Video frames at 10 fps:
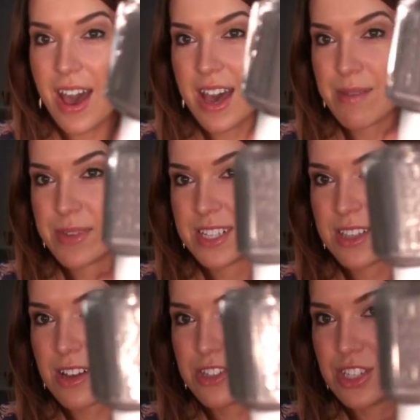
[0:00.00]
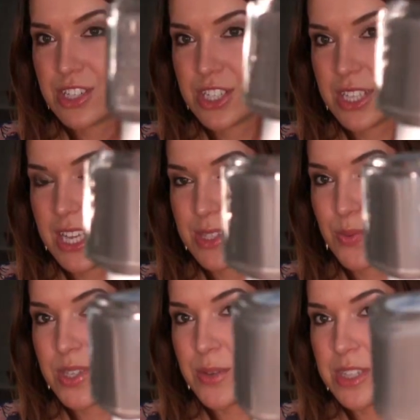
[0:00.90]
Um, but it's called Chinchilly.
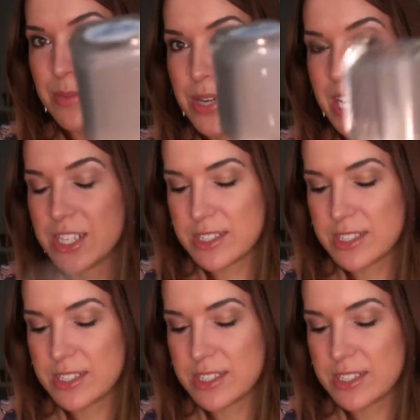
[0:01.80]
It's really, really pretty.